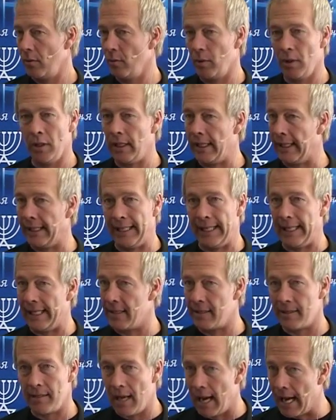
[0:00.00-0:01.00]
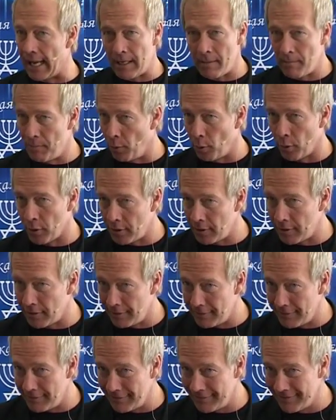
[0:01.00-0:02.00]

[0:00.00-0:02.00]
Really is not important.